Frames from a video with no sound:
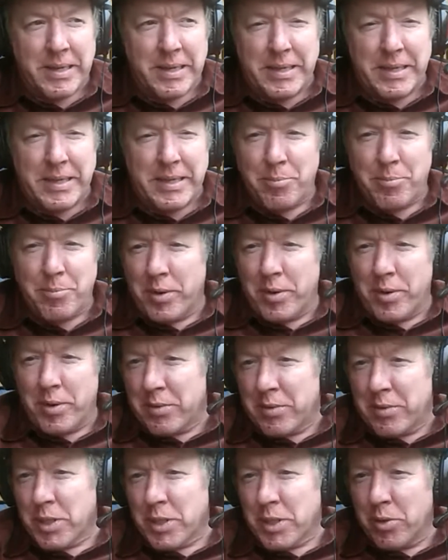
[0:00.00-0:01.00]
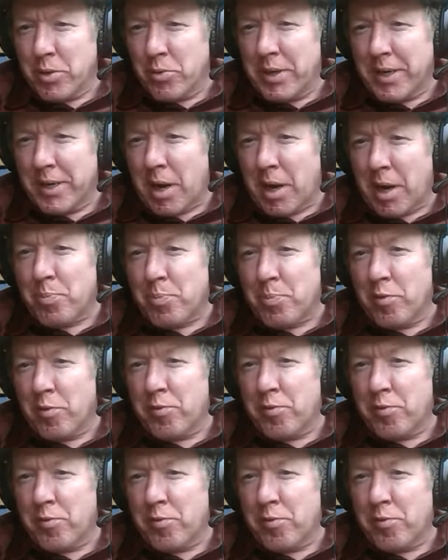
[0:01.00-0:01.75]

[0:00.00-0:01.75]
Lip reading: In the morning it was only a couple